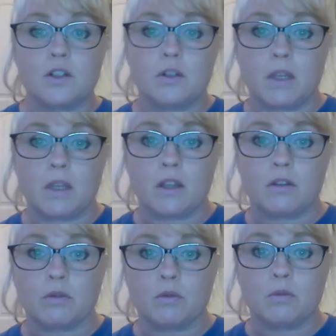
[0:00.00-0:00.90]
to me
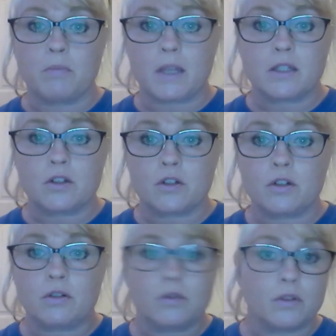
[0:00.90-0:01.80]
through
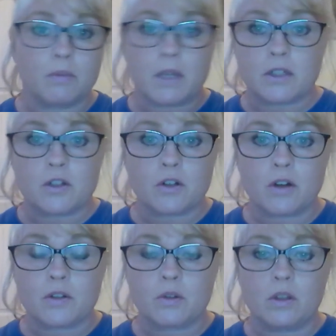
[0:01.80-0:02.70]
Messenger, through the Messenger
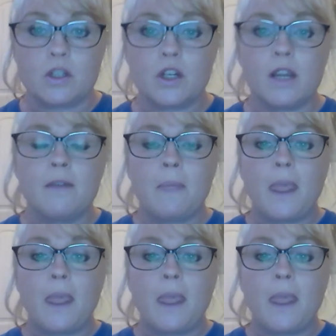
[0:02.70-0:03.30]
on Schoology.